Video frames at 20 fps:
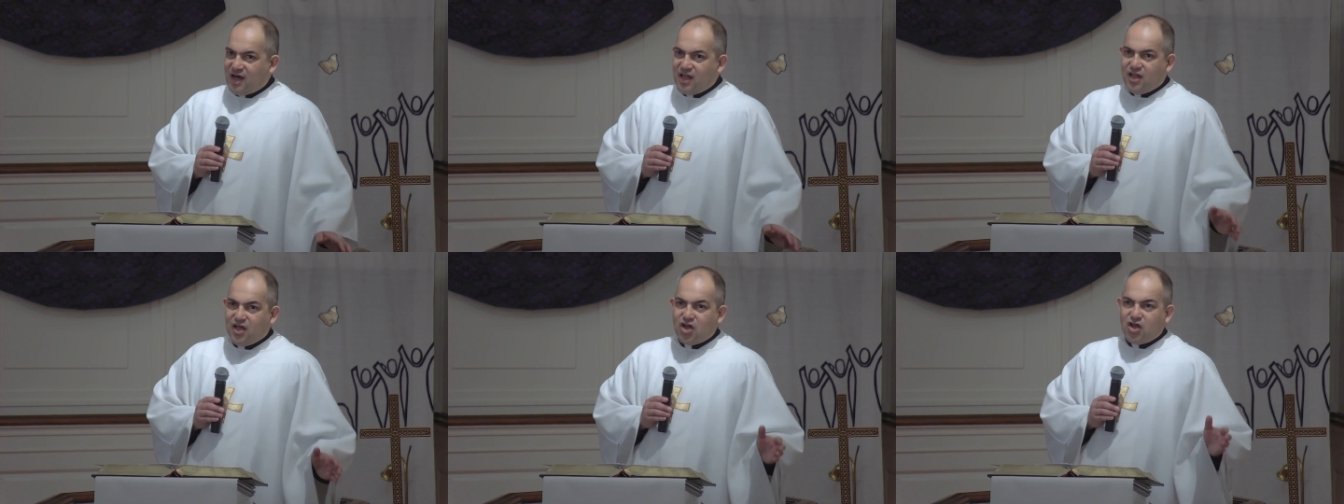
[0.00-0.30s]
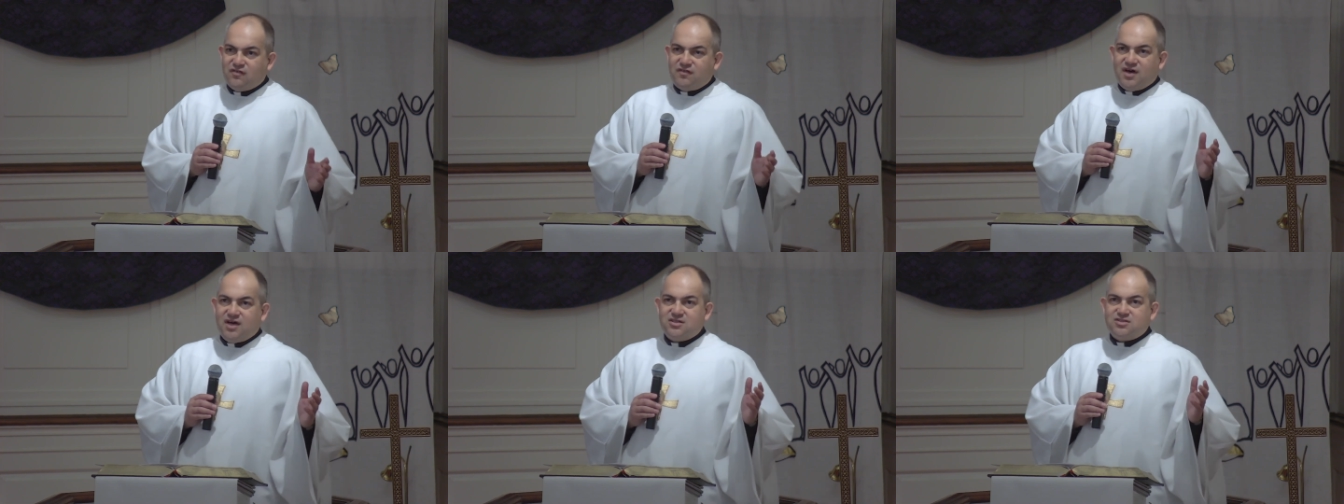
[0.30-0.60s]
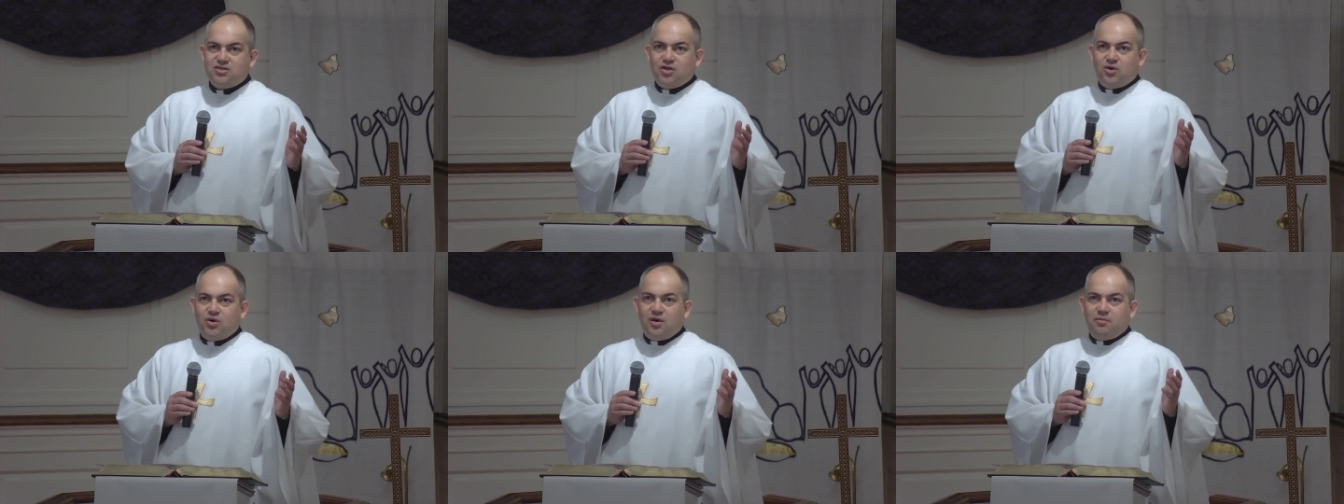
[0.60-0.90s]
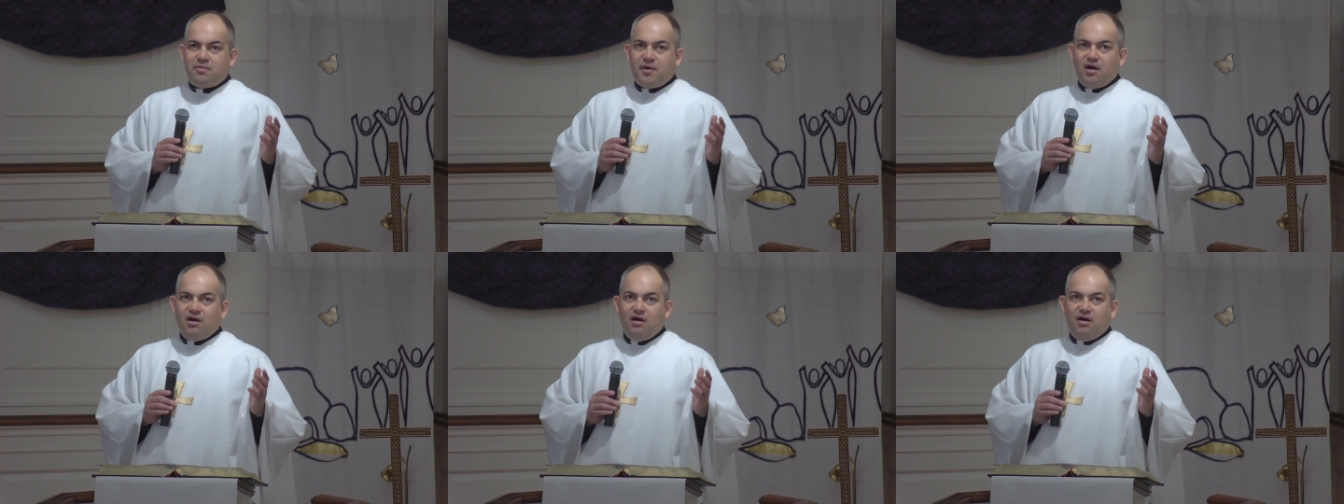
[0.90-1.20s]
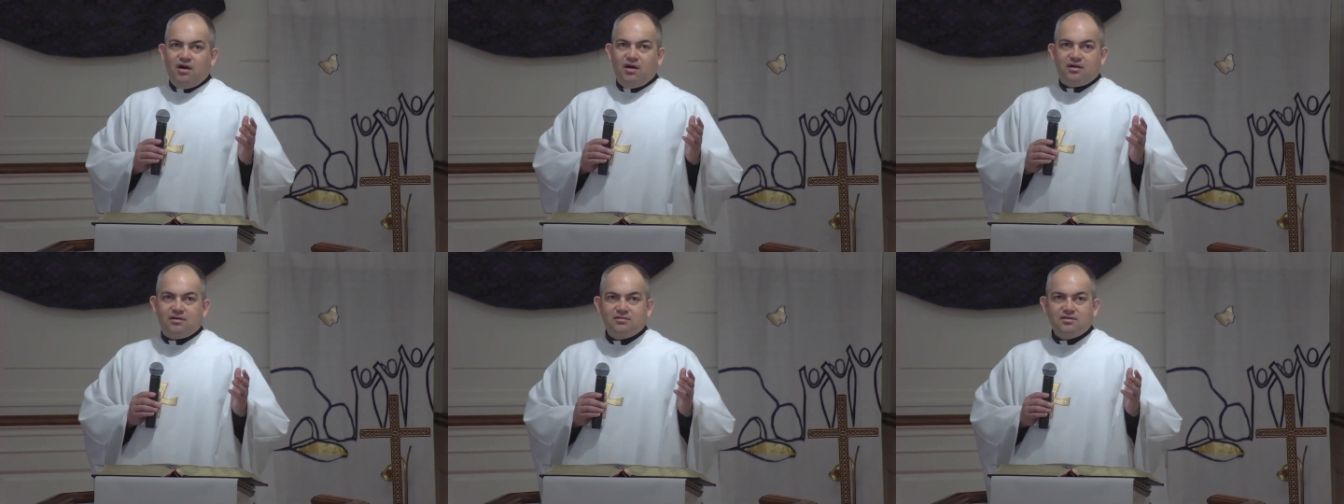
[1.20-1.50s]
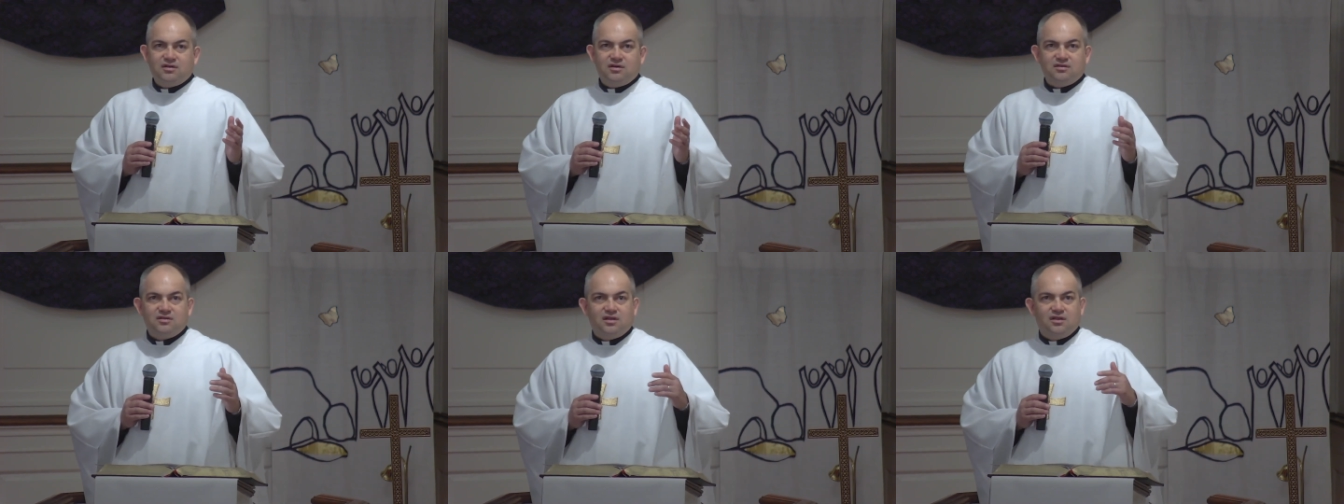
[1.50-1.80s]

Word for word: A lot of us know it by heart. You know,